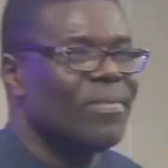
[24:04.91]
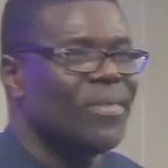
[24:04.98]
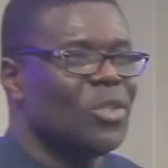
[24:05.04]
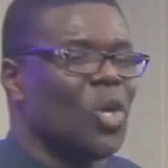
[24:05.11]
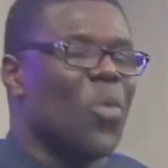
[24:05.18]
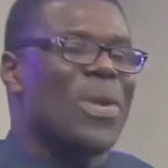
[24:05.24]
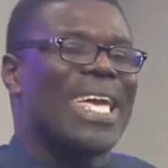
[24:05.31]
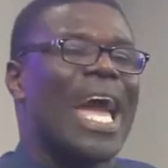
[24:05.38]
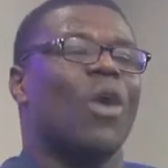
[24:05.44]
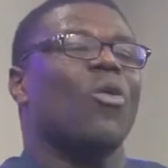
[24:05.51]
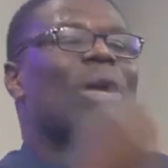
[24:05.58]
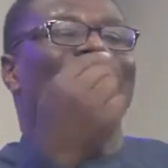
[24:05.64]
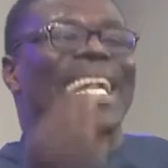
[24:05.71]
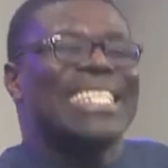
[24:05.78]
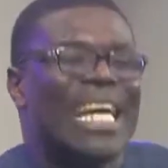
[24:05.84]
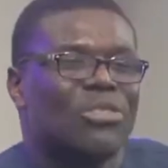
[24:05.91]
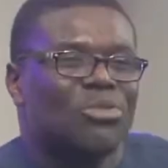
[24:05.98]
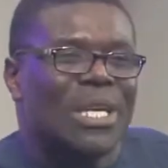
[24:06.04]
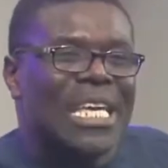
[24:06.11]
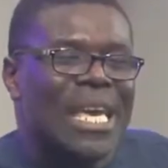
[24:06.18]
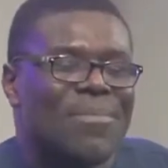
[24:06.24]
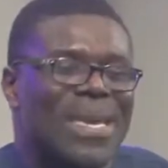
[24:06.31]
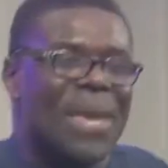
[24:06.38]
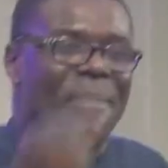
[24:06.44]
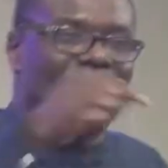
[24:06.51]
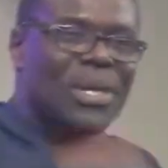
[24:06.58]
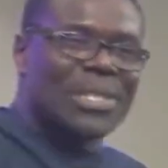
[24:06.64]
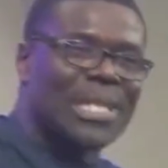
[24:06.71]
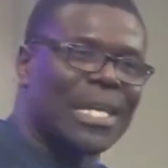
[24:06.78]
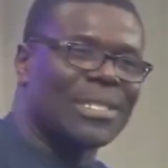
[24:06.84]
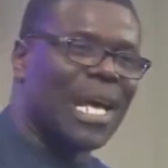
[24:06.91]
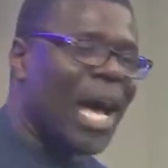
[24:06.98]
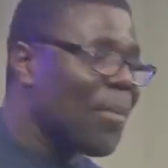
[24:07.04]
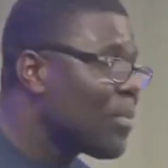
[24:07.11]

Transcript: So we get connected to him, he builds us up.